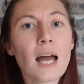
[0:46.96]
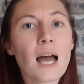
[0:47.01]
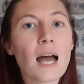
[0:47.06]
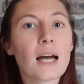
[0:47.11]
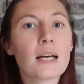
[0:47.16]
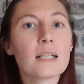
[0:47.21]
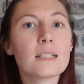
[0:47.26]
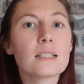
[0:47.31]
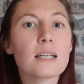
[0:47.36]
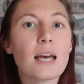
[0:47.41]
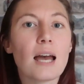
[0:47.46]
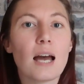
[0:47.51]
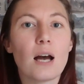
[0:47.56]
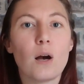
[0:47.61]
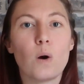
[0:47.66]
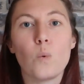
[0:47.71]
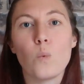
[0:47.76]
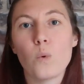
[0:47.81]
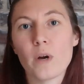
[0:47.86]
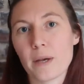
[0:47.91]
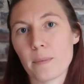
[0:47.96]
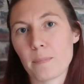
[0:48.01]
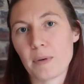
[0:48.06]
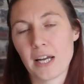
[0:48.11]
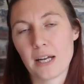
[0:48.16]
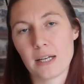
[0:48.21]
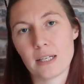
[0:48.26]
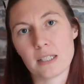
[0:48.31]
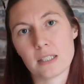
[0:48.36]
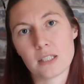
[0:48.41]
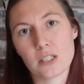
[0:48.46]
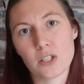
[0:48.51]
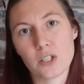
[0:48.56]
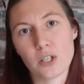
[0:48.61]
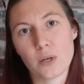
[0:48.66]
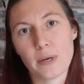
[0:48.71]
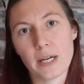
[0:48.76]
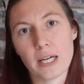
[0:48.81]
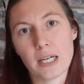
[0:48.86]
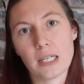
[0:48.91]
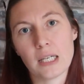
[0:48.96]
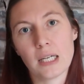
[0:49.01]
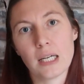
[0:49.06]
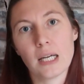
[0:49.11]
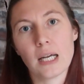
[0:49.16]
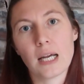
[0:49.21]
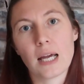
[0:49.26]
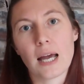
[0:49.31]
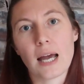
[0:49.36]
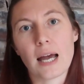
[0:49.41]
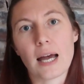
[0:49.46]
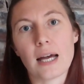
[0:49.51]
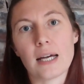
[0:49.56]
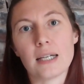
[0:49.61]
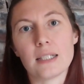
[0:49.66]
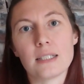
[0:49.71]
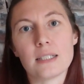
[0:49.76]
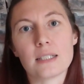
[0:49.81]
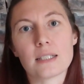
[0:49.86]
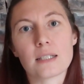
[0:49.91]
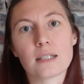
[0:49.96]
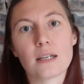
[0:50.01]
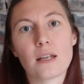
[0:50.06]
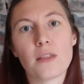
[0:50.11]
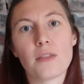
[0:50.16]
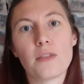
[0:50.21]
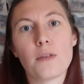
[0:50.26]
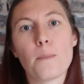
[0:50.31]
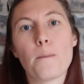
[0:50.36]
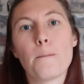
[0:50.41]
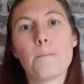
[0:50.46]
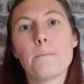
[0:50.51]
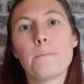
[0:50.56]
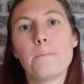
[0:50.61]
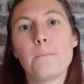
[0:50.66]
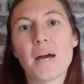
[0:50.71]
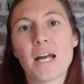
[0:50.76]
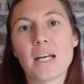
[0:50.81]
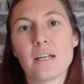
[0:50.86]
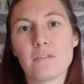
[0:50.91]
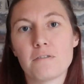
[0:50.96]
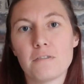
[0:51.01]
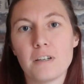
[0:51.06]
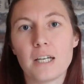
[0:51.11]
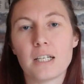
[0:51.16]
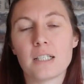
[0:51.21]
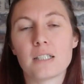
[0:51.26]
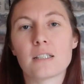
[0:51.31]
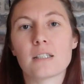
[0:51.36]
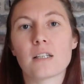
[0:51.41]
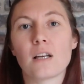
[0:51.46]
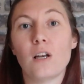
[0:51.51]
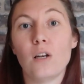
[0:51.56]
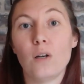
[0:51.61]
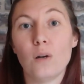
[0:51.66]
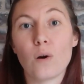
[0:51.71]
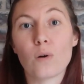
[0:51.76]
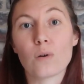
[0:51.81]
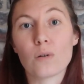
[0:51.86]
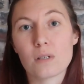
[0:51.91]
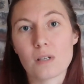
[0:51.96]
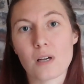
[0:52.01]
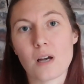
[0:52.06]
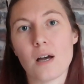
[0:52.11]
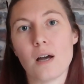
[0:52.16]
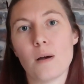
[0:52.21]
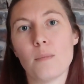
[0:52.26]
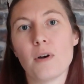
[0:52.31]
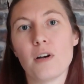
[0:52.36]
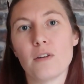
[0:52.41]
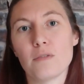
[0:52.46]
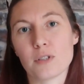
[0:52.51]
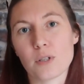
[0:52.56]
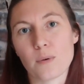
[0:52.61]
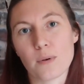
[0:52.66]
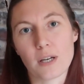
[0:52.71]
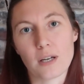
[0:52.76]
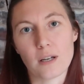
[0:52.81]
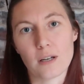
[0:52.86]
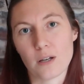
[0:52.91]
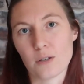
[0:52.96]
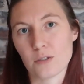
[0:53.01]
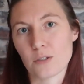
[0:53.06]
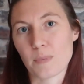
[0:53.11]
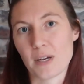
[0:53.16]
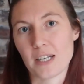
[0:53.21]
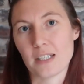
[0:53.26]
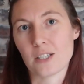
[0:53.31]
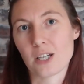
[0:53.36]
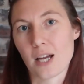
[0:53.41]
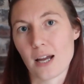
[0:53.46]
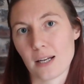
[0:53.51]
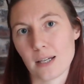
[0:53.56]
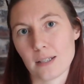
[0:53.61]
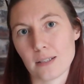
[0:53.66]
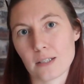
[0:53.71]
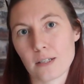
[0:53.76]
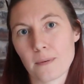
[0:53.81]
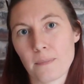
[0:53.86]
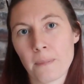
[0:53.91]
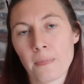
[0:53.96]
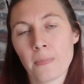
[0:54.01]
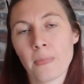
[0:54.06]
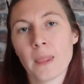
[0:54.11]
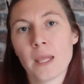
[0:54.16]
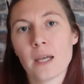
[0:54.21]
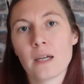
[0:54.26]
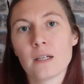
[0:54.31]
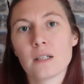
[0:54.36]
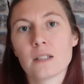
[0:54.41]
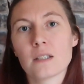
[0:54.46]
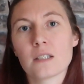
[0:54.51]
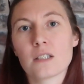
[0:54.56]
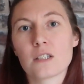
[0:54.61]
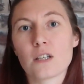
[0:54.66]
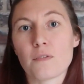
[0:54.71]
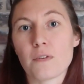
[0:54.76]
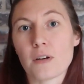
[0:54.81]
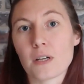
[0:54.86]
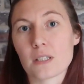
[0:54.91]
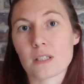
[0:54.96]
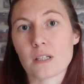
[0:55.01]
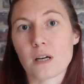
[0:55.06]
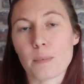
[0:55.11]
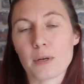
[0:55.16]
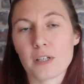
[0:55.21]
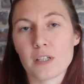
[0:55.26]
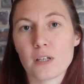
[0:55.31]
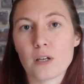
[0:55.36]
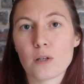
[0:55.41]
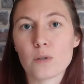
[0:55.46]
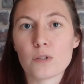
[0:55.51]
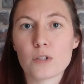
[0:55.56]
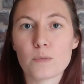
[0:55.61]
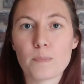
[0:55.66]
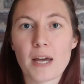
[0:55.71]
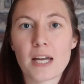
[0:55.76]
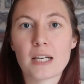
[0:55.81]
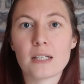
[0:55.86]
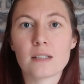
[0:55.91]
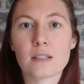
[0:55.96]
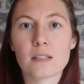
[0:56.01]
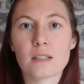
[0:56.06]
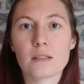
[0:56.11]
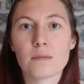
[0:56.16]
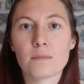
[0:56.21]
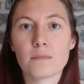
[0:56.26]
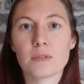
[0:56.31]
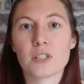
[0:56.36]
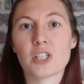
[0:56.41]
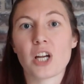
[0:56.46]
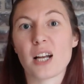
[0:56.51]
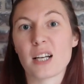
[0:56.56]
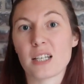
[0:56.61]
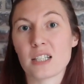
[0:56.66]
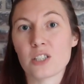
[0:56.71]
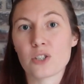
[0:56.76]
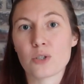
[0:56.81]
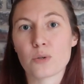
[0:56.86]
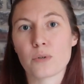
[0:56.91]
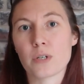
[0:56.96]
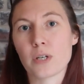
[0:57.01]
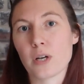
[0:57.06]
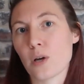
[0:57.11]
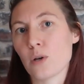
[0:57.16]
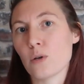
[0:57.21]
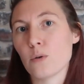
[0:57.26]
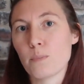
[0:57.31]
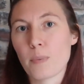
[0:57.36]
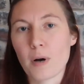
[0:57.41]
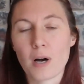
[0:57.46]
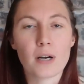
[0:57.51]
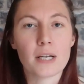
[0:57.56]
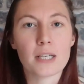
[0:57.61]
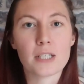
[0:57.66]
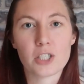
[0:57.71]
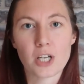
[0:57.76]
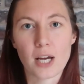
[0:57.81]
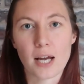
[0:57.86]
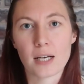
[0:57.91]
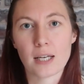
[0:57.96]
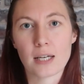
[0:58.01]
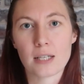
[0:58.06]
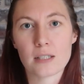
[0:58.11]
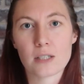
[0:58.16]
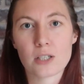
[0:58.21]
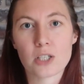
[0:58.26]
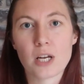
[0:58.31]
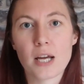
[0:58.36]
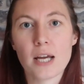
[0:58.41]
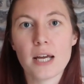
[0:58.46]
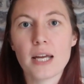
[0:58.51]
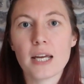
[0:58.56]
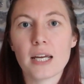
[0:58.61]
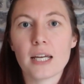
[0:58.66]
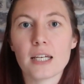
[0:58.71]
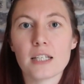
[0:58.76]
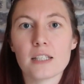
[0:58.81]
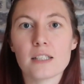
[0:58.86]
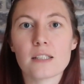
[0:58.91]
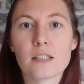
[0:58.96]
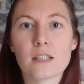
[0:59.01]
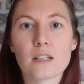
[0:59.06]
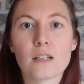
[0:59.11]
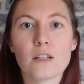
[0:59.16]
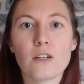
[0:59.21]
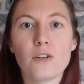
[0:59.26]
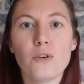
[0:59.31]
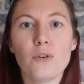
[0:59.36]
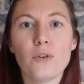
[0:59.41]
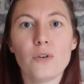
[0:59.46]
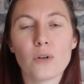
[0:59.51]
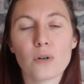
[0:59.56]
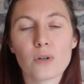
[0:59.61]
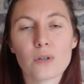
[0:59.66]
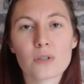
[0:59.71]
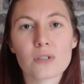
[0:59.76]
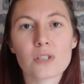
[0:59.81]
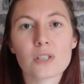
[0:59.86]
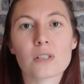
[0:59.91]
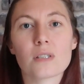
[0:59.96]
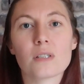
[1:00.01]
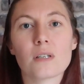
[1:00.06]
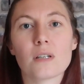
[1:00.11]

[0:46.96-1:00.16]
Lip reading: and how we're planning to do it and the benefits long term of doing a no spend challenge. So first up, a no spend challenge or no buy challenge is not